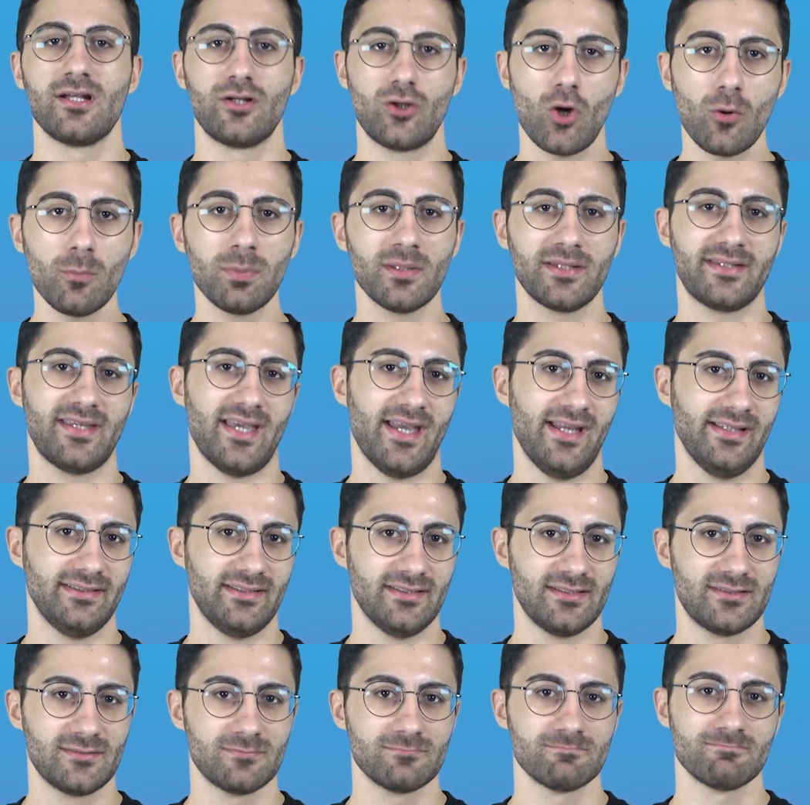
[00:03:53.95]

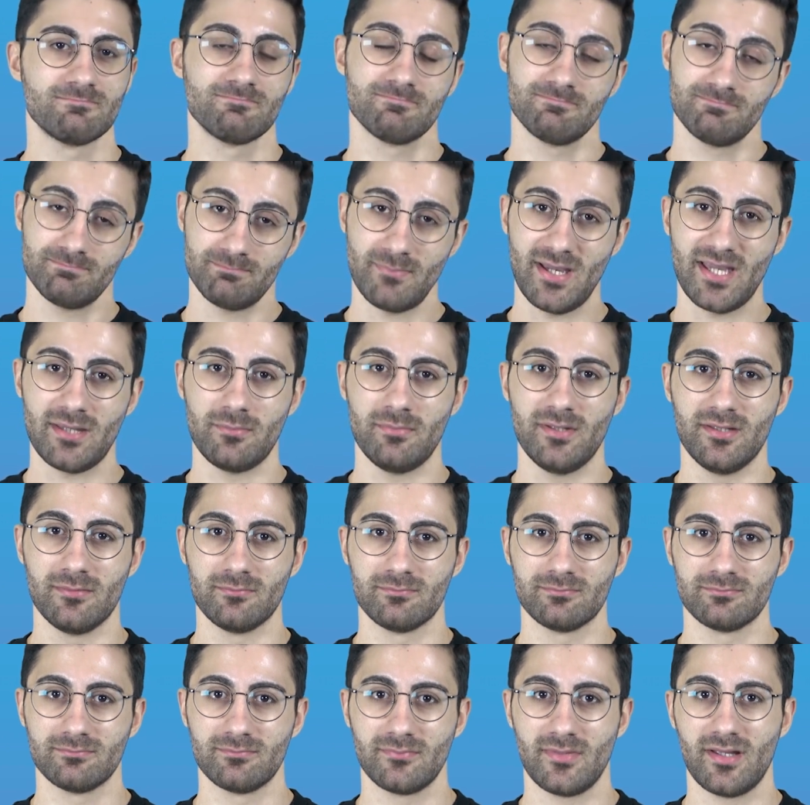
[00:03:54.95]
Complicated? Maybe.
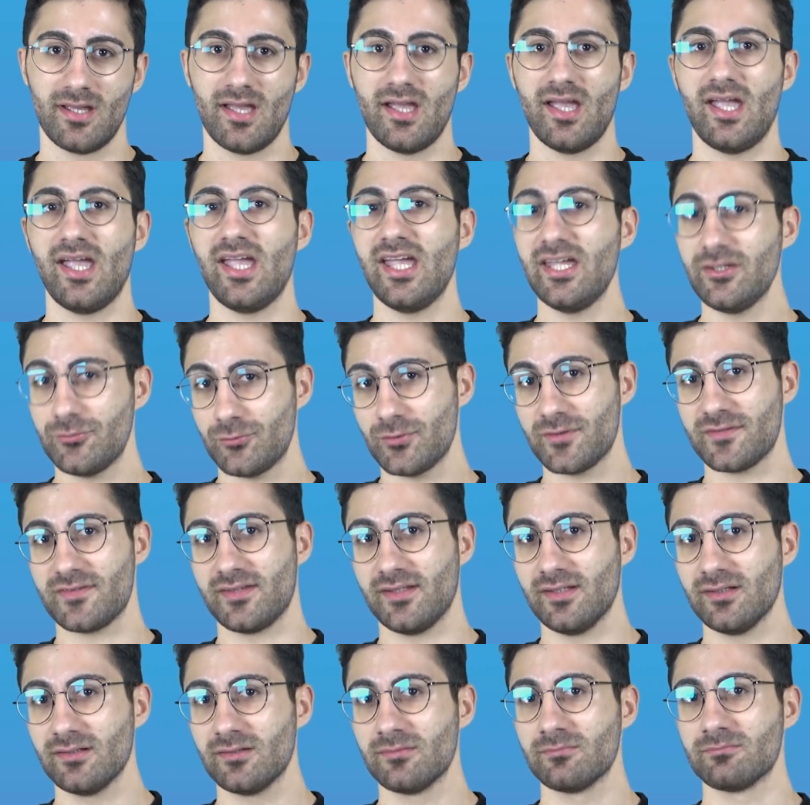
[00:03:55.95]

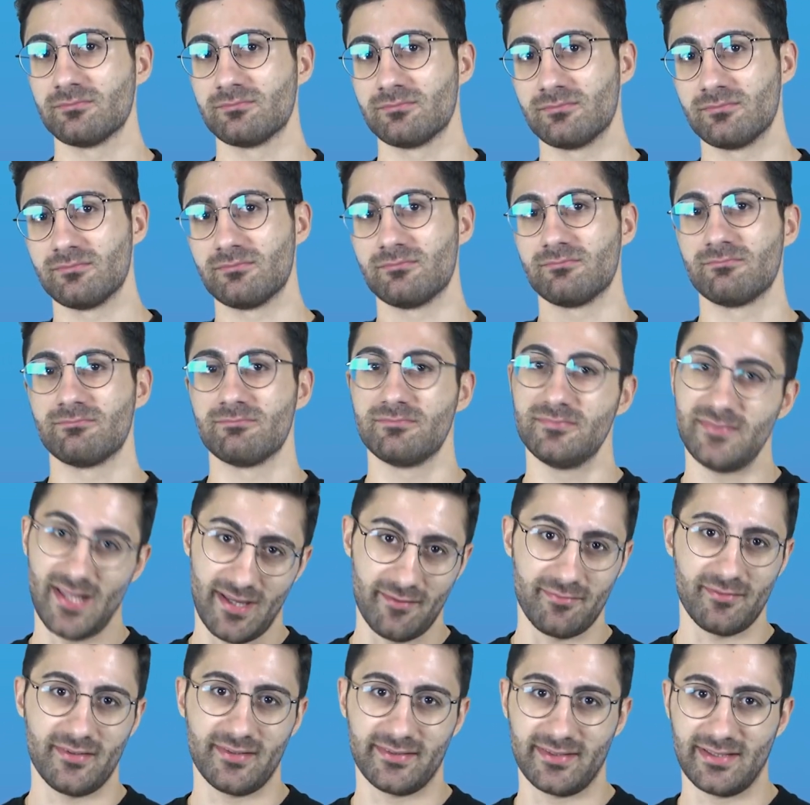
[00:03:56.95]
Interesting?
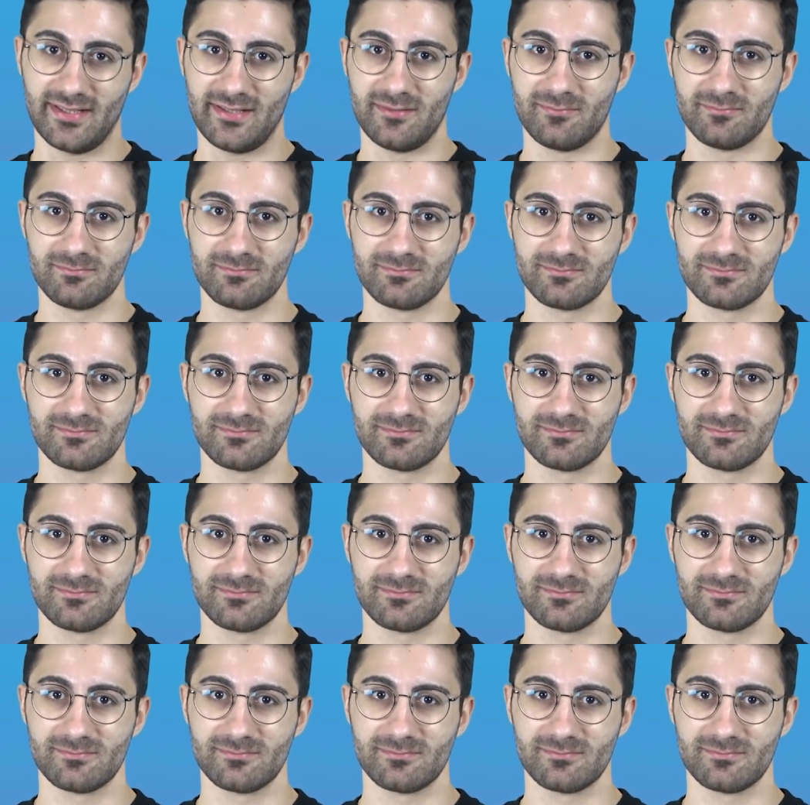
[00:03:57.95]
Definitely.